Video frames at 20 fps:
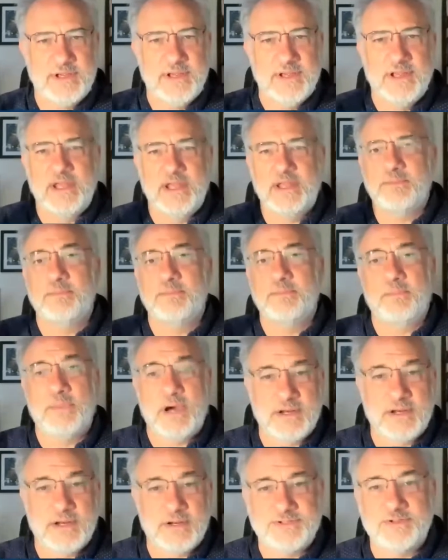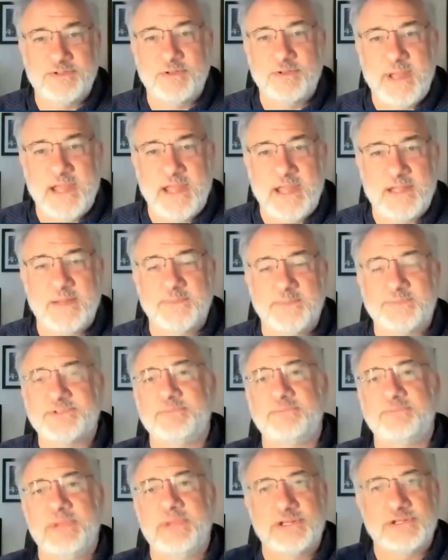and monitor the backups
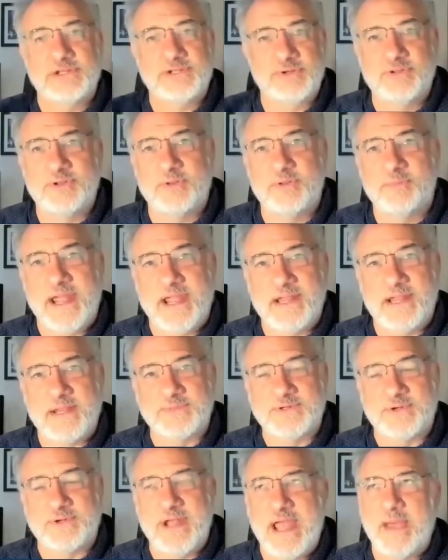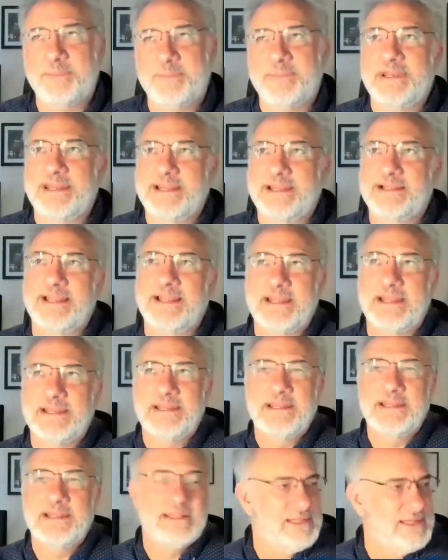and make sure that the backups are happening and let
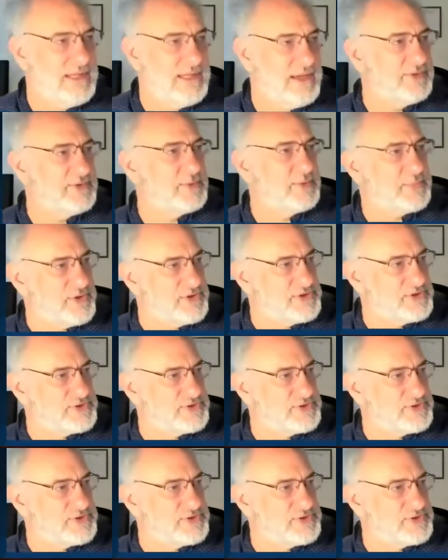the other person